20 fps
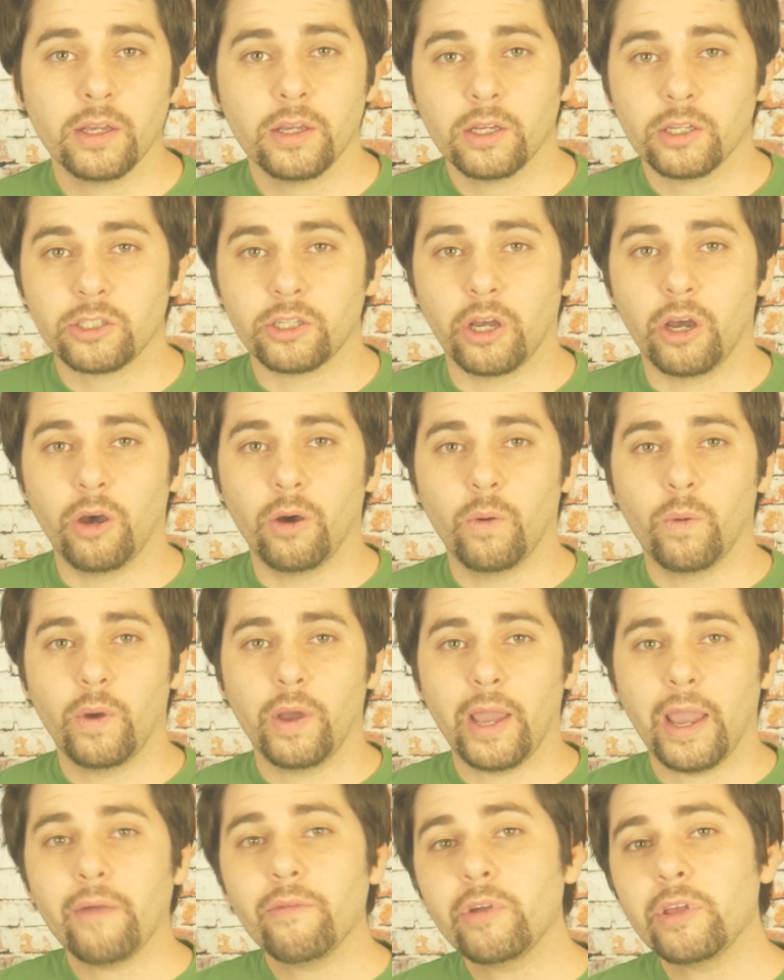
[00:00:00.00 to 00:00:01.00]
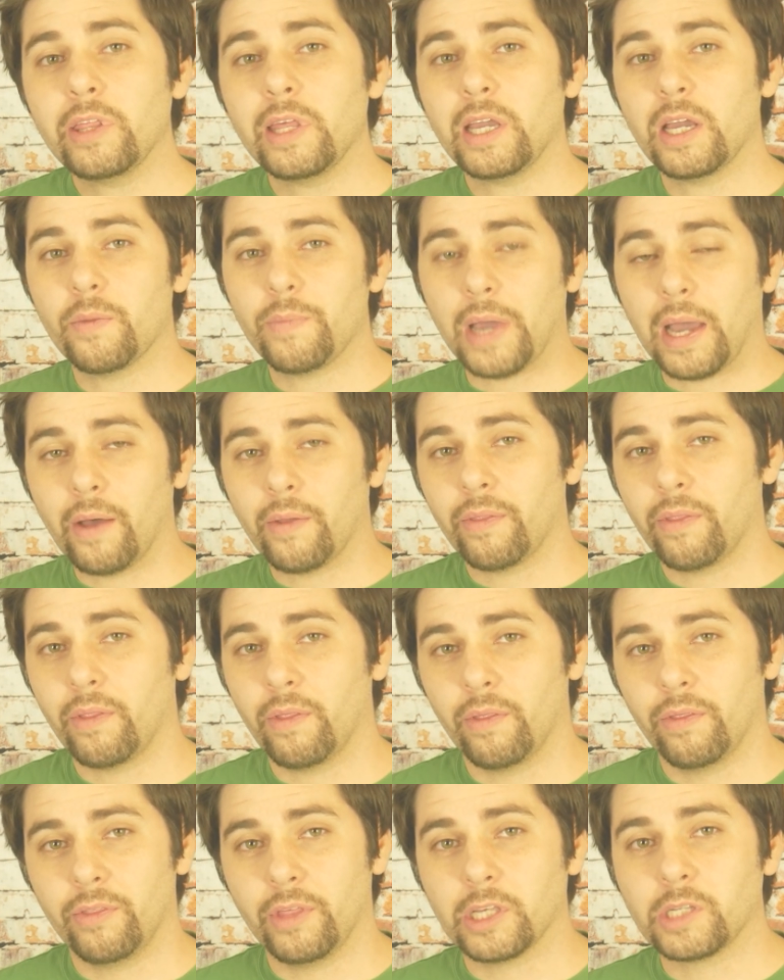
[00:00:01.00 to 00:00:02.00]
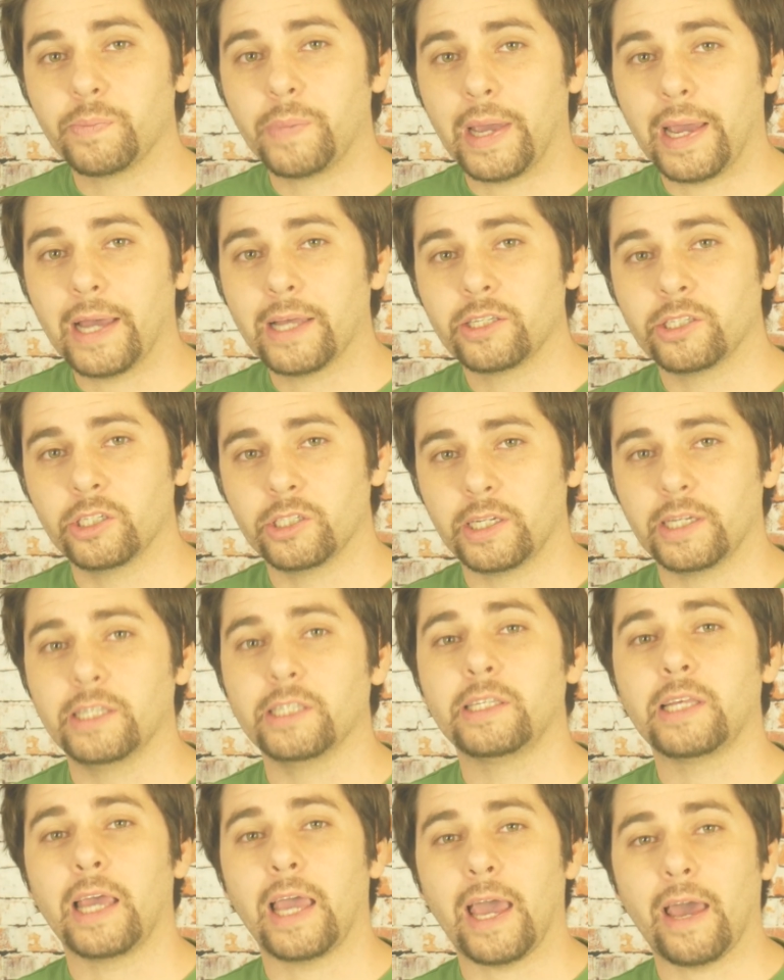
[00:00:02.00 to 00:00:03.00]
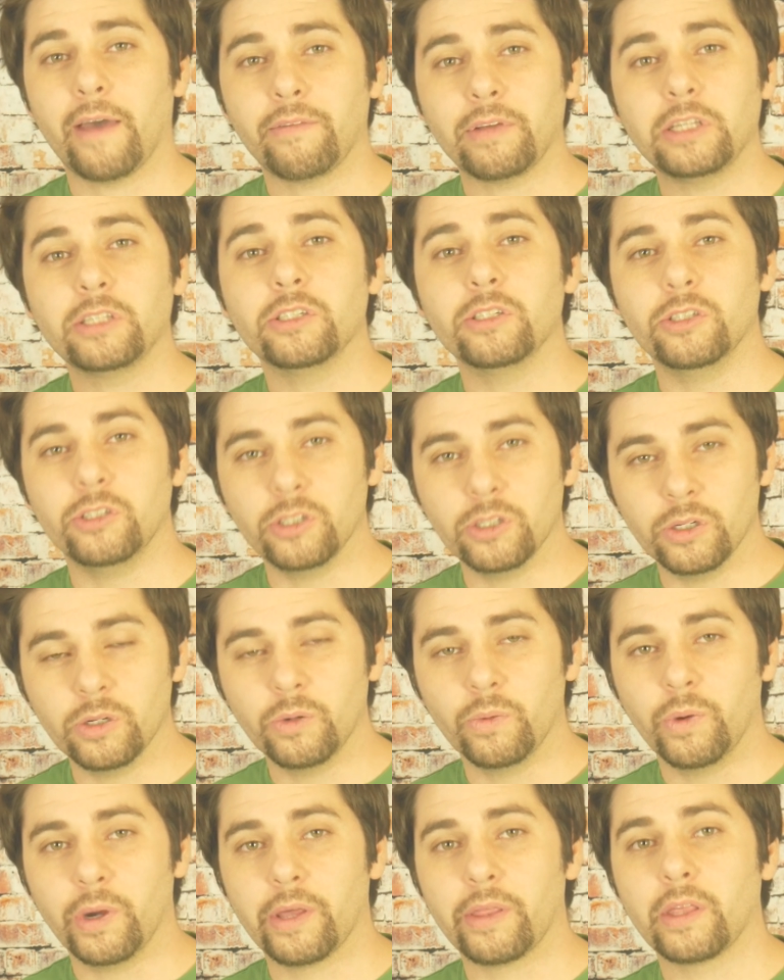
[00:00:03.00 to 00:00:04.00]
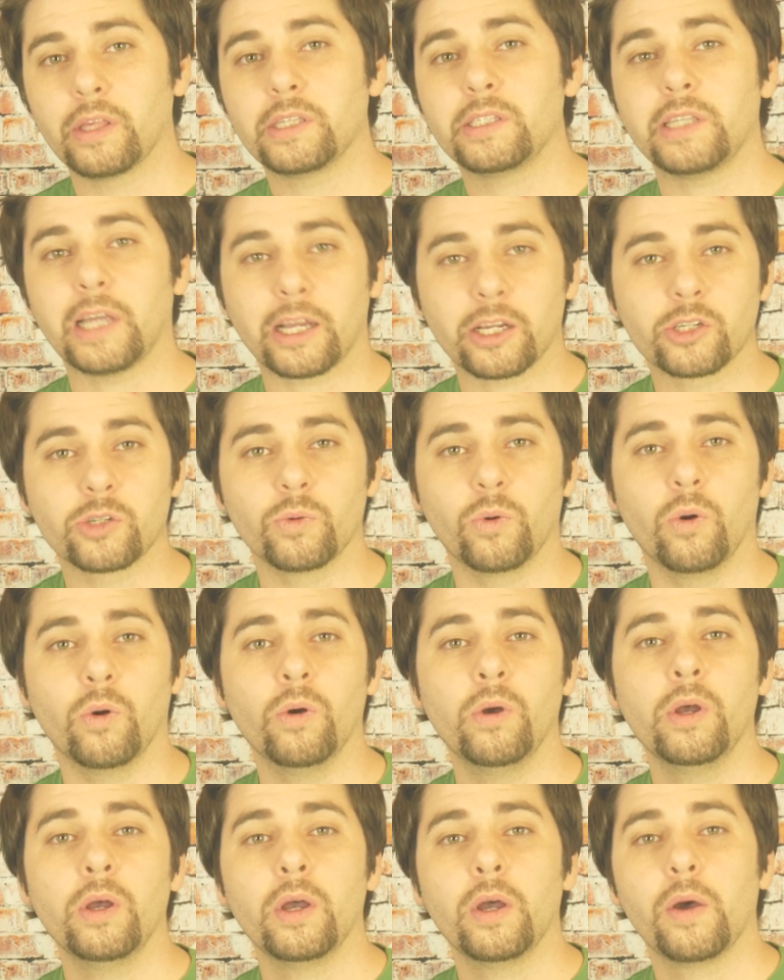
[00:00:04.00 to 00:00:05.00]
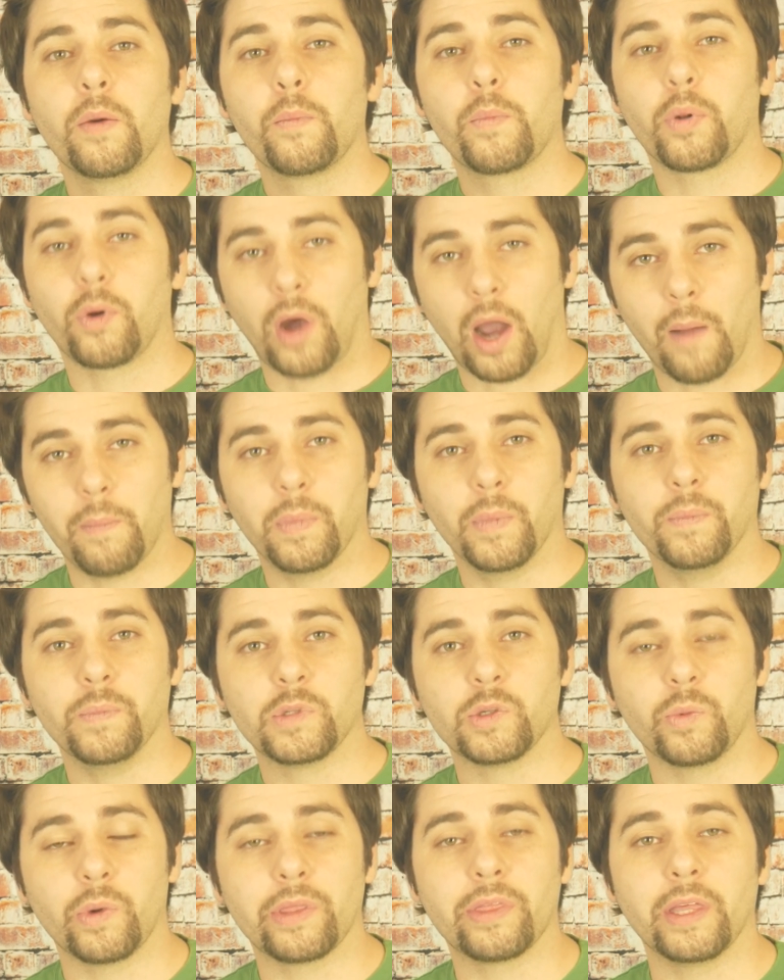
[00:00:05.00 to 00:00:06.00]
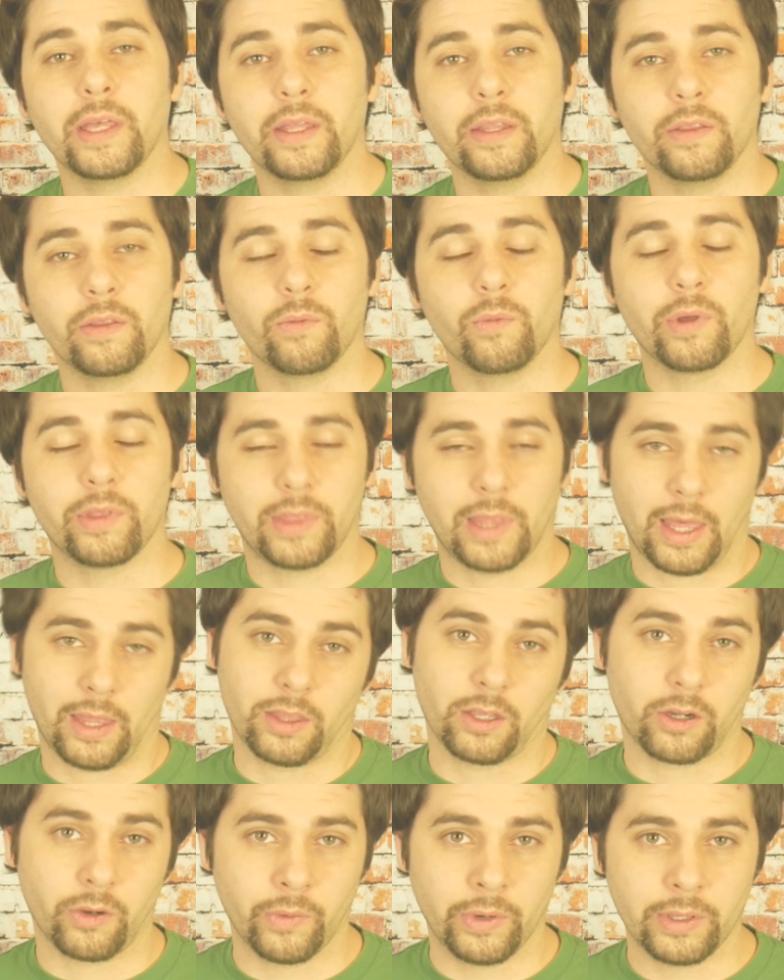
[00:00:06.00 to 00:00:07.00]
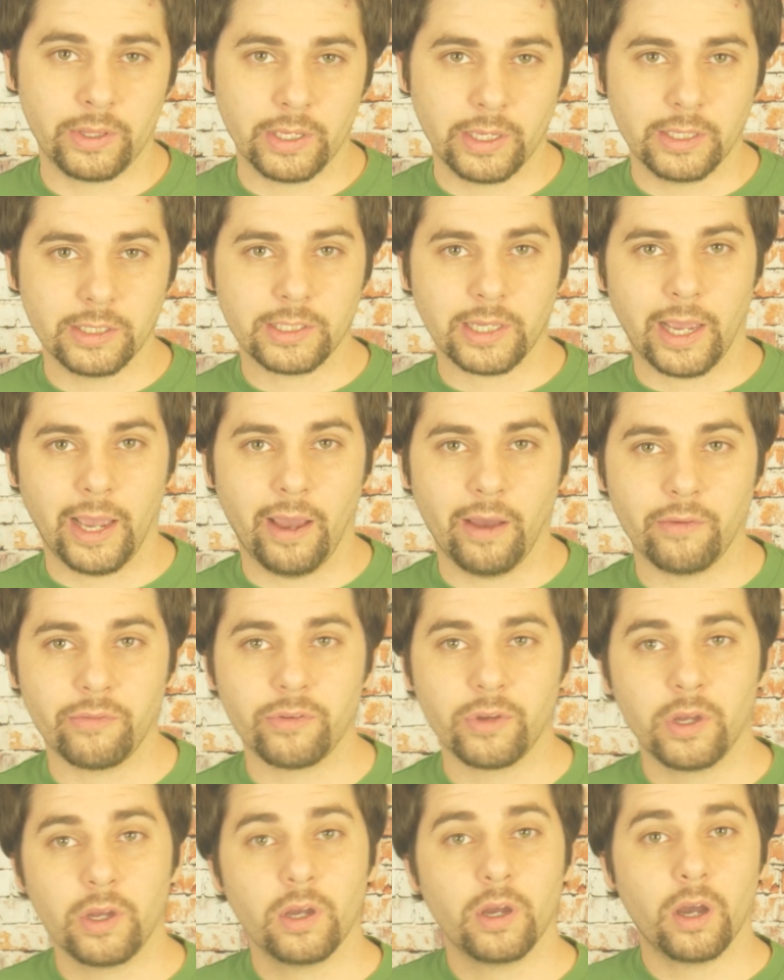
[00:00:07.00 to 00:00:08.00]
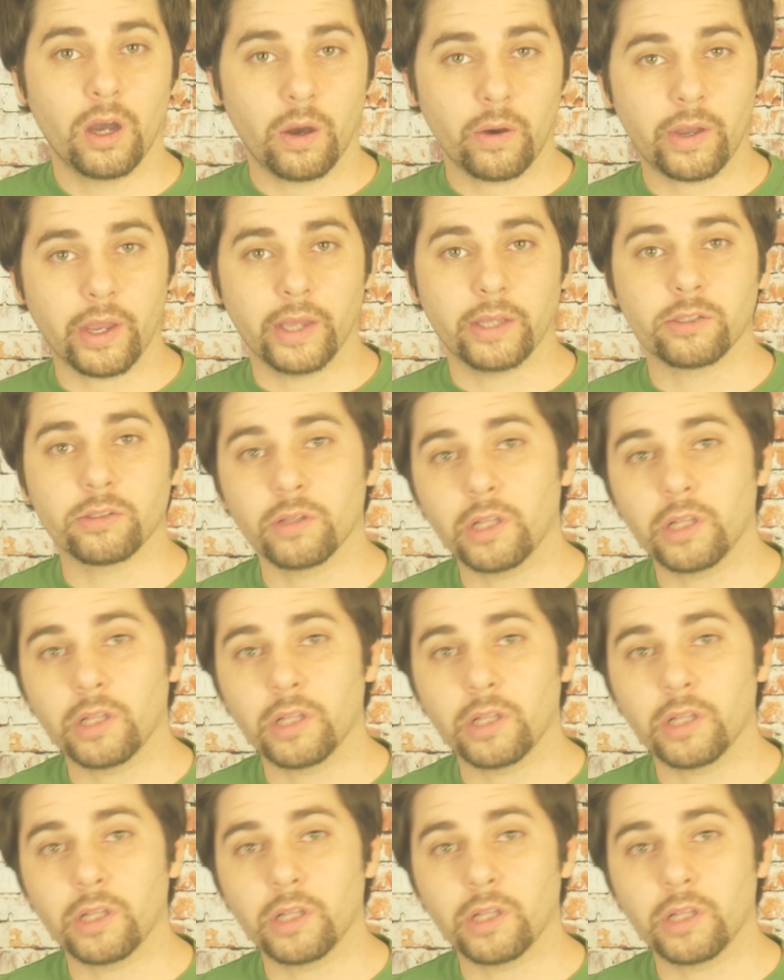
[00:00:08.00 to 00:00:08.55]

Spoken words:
So everything about this passage is having to do with sexual problems with that the Corinthians have. Okay, so